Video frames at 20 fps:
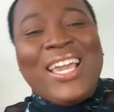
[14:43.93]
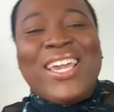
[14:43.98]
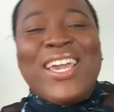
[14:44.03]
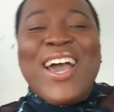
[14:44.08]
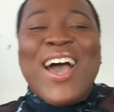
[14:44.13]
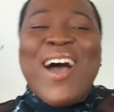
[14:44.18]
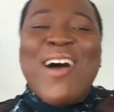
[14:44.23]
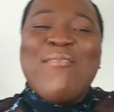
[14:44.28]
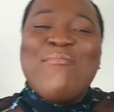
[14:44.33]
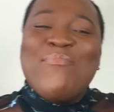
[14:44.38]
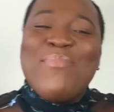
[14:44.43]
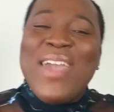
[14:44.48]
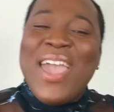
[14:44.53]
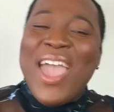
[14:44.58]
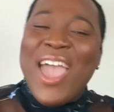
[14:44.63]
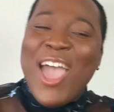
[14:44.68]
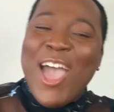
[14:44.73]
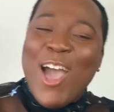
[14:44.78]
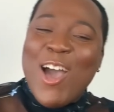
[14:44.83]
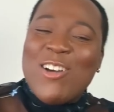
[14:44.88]

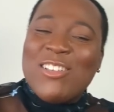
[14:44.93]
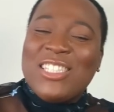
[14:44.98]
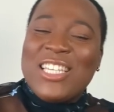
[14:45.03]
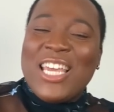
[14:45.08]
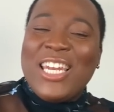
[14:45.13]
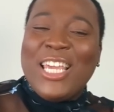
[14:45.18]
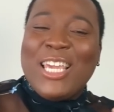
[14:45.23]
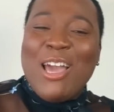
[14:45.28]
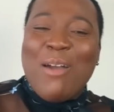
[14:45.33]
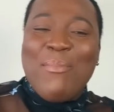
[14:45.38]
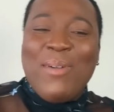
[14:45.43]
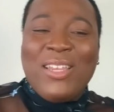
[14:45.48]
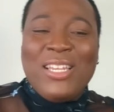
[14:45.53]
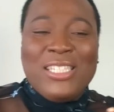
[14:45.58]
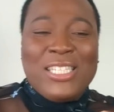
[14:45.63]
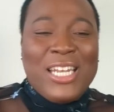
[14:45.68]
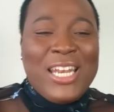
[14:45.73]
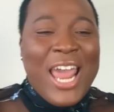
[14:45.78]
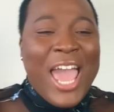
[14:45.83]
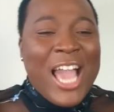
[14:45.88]
Kamel. Xandy Kamel is
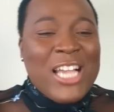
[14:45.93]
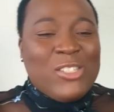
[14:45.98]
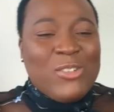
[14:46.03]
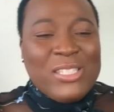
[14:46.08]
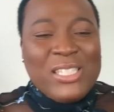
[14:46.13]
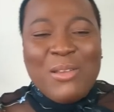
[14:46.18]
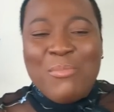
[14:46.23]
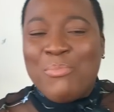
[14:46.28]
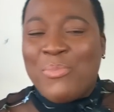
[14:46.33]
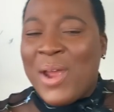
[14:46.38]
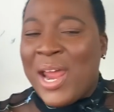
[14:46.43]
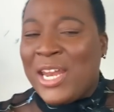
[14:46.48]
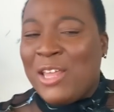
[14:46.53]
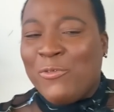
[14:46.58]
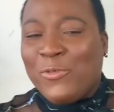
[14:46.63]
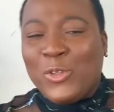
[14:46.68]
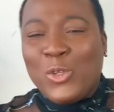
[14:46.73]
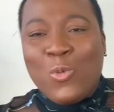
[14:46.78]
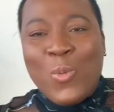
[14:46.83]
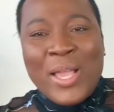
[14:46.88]
an actress and brand
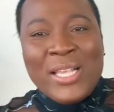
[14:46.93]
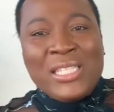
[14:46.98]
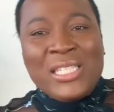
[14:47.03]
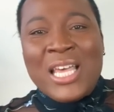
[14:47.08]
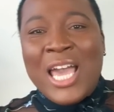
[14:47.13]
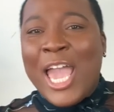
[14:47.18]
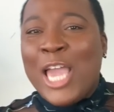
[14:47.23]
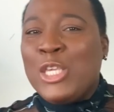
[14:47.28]
influencer.